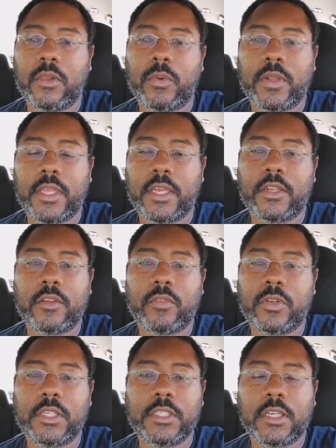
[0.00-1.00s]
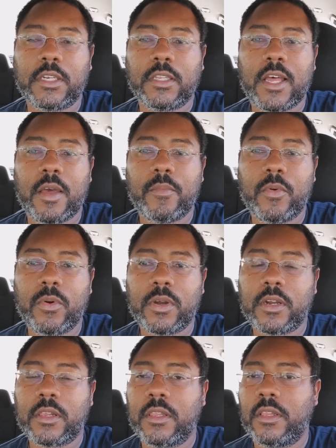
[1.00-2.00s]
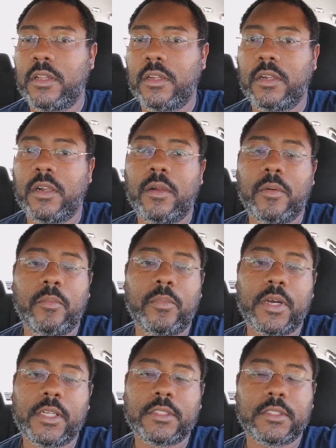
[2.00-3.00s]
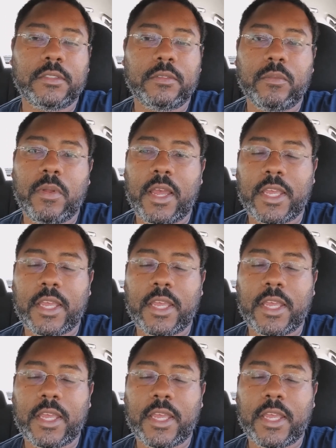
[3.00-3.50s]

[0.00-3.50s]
where they could have really done a lot more. But I